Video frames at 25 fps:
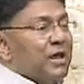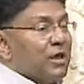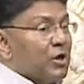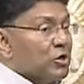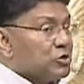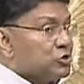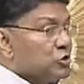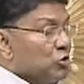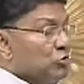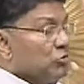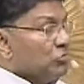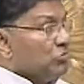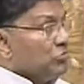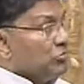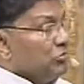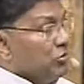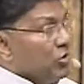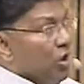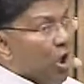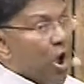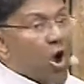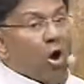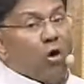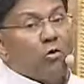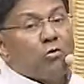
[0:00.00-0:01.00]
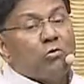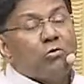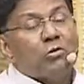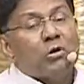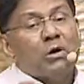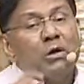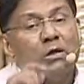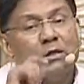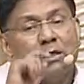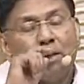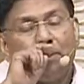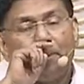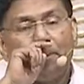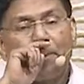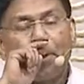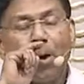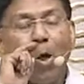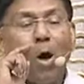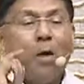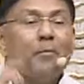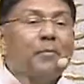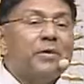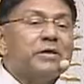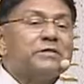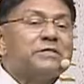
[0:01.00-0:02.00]
you should know the
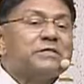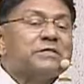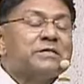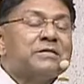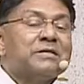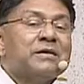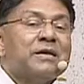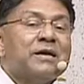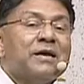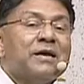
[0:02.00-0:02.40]
promise.